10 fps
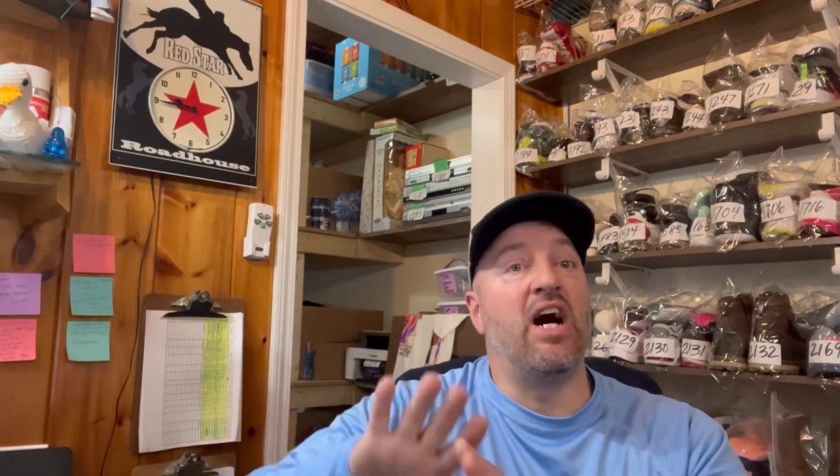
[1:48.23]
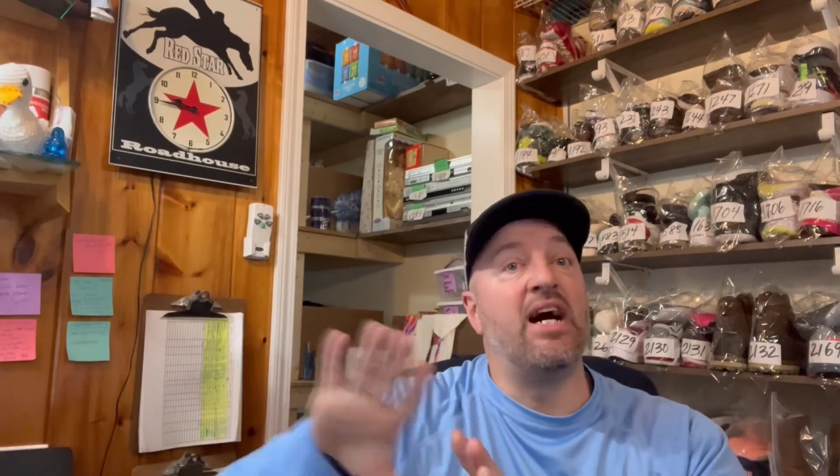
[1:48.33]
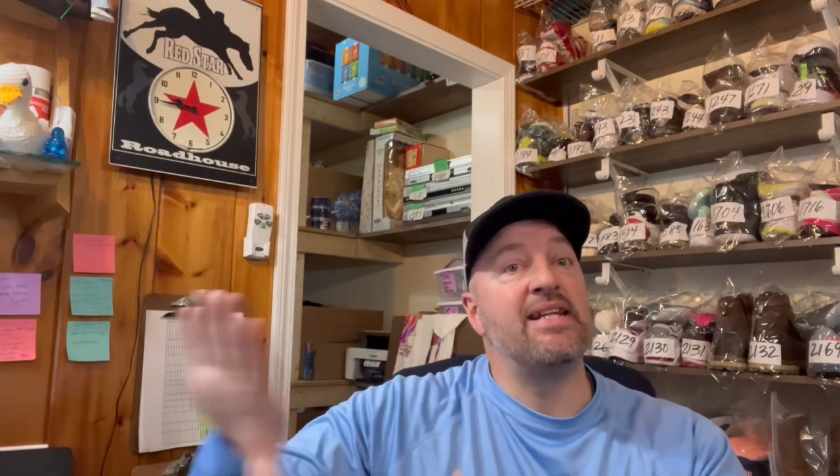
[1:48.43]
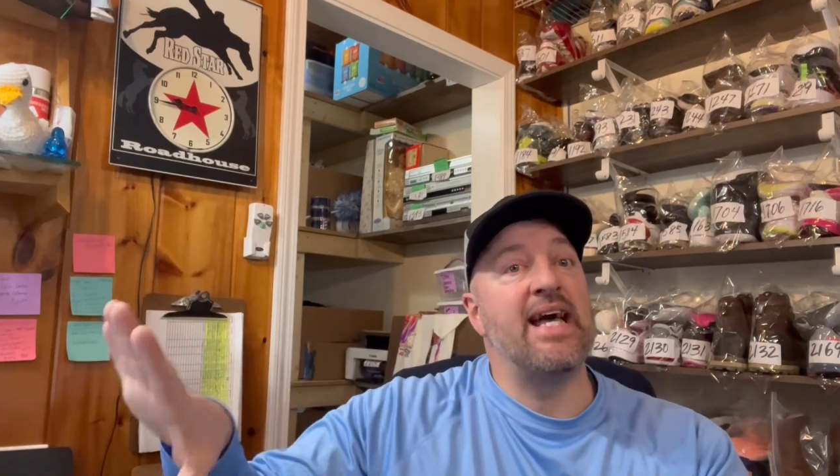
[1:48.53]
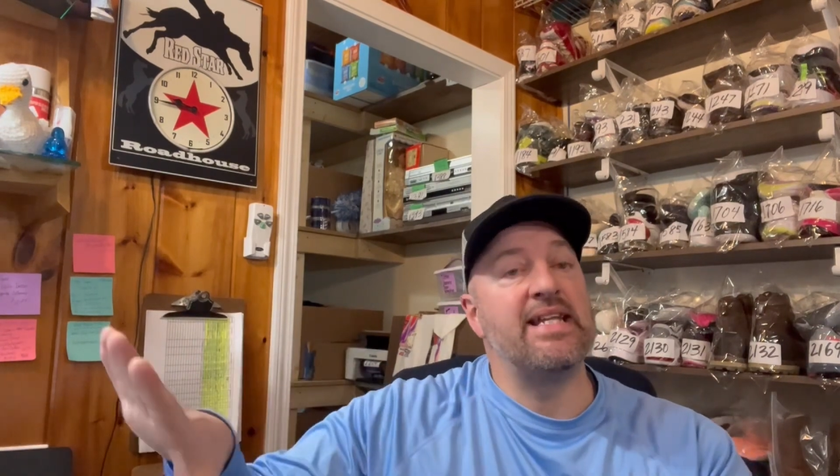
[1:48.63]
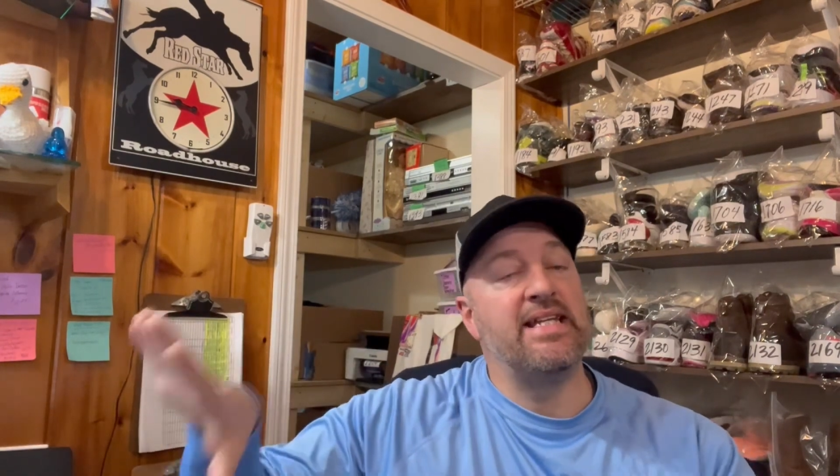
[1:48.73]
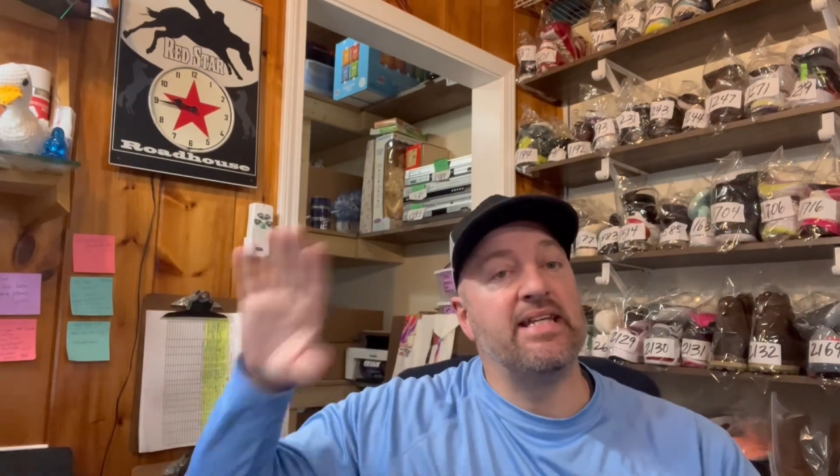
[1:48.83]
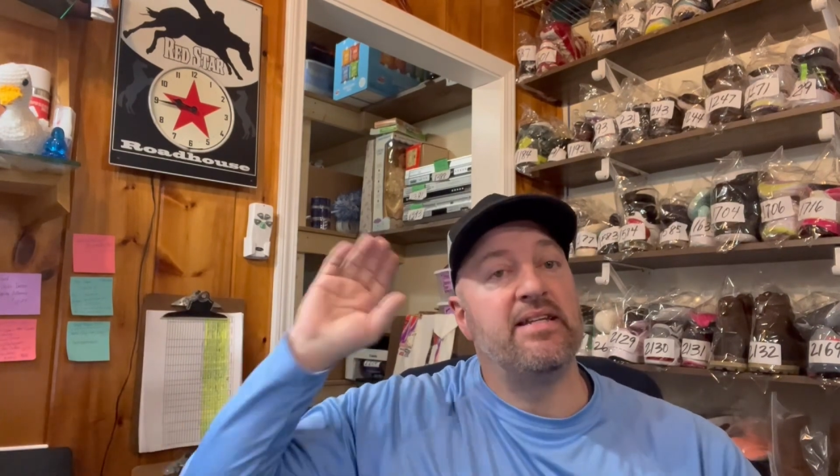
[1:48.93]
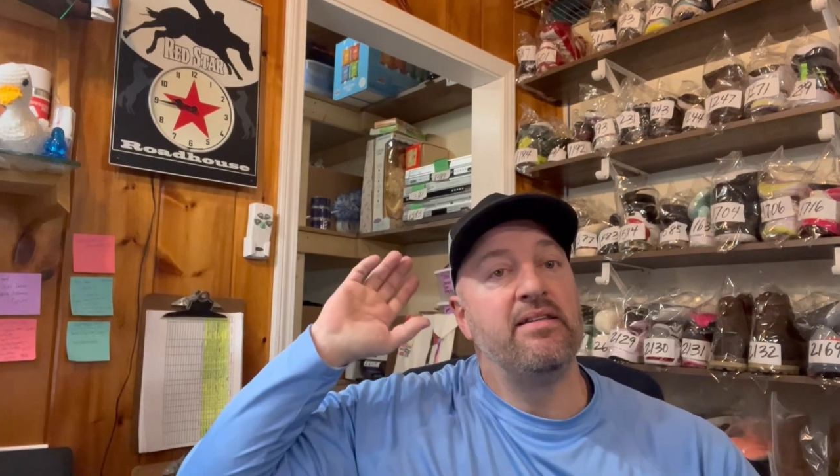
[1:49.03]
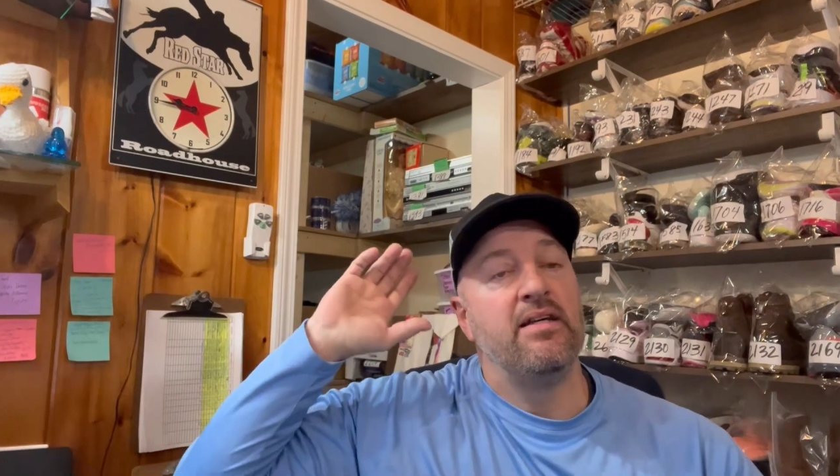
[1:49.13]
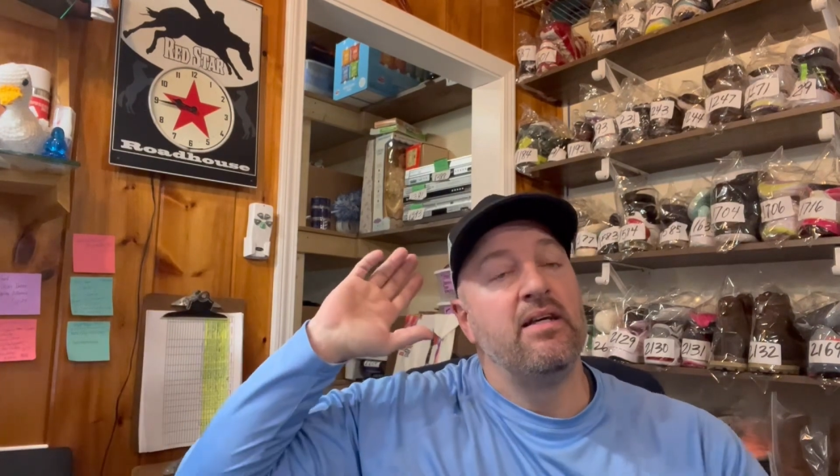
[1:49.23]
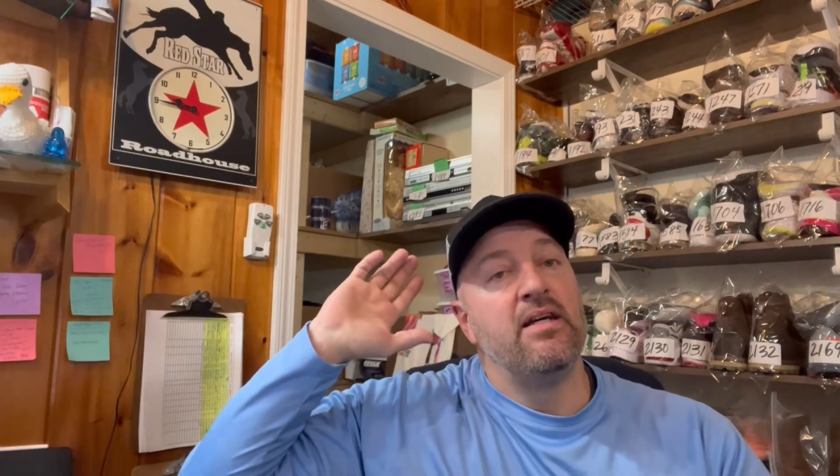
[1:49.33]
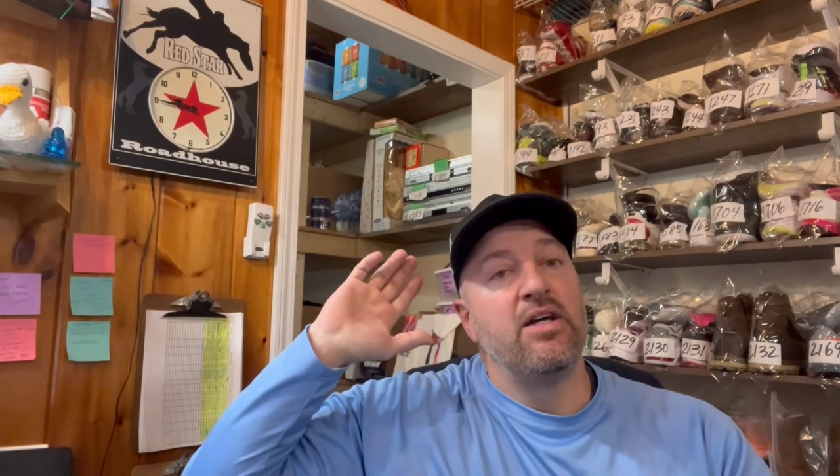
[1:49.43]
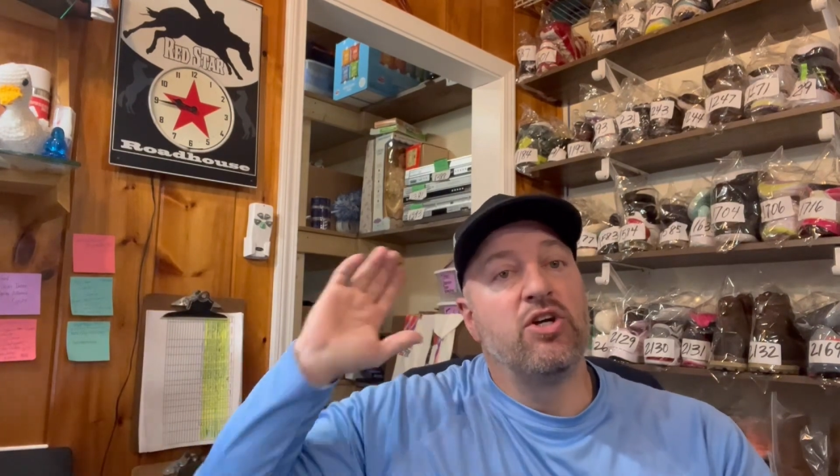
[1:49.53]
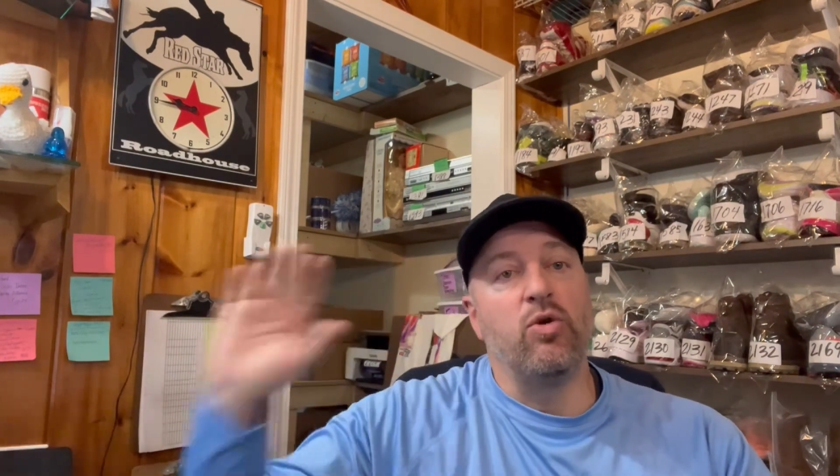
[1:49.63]
unedited,
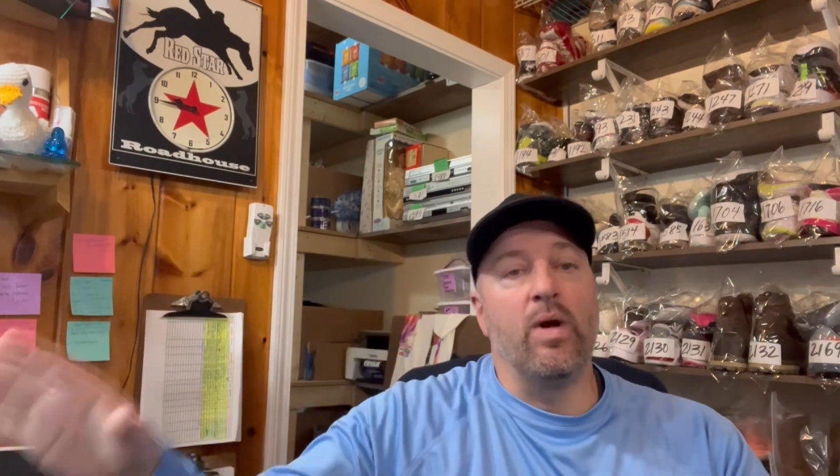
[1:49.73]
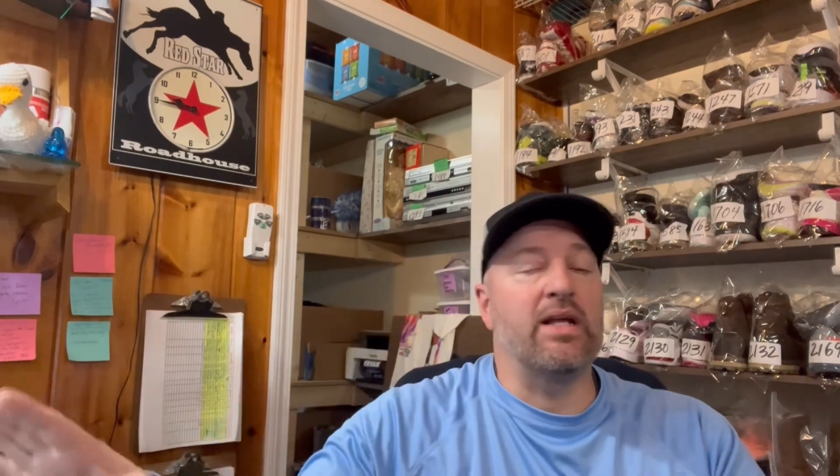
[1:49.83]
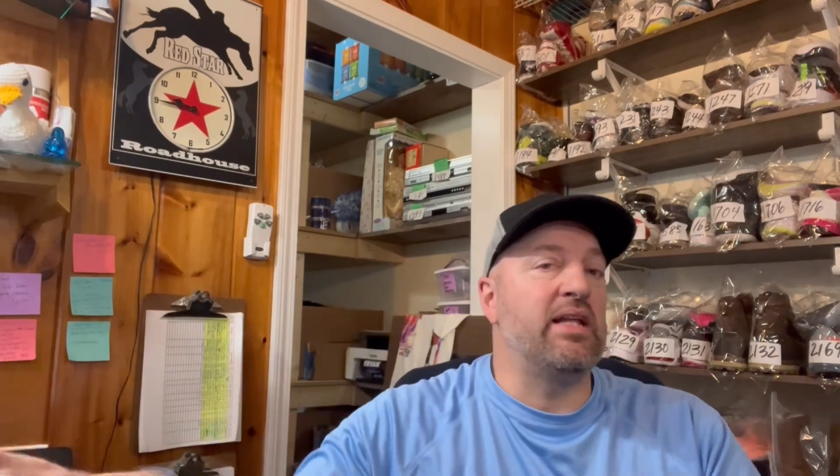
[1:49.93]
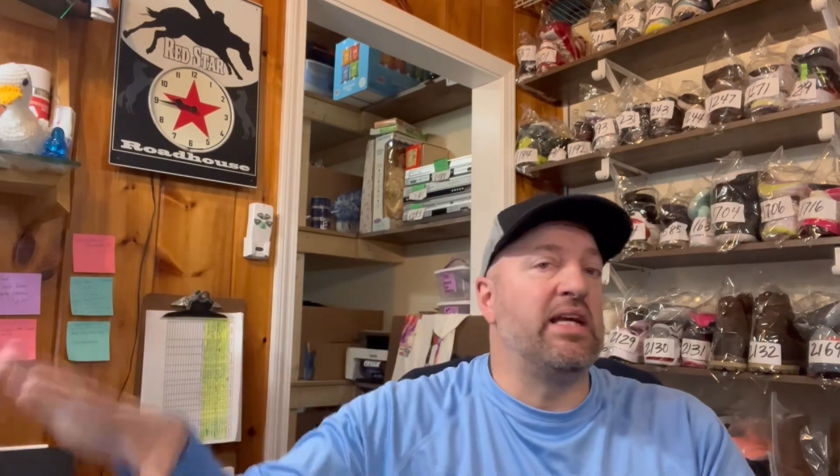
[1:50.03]
quickly.